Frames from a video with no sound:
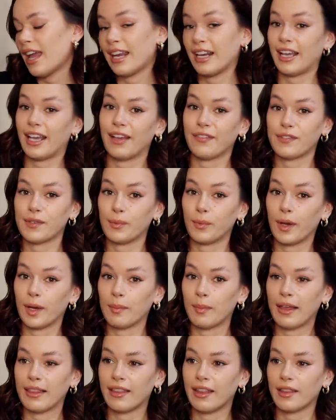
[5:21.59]
and I have to wear
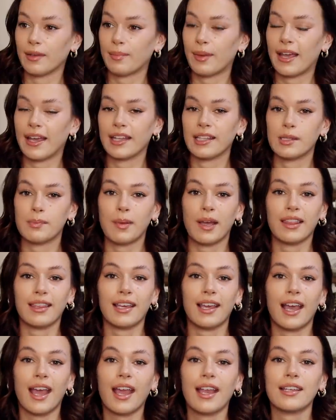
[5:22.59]
my leather pants, by
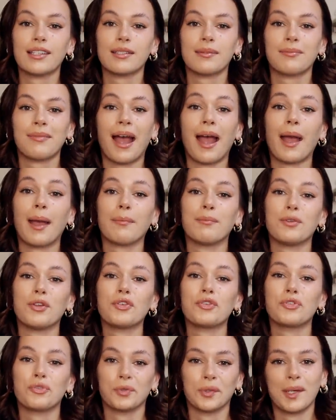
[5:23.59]
the end I'm
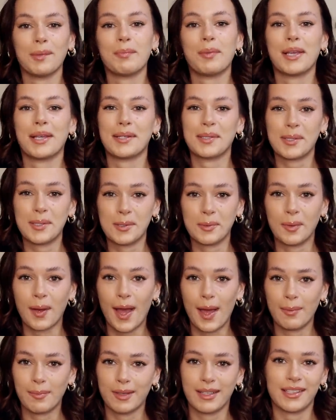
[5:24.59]
dripping
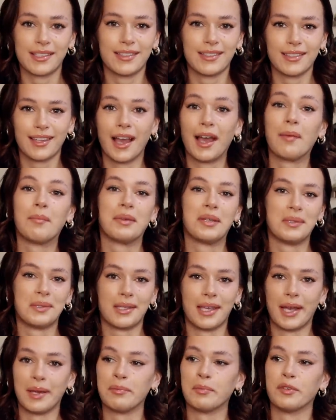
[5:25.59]
sweat because I'm
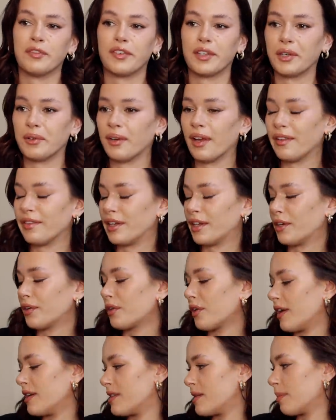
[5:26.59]
inside moving around like a
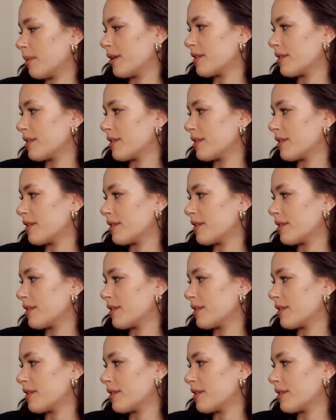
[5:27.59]
crazy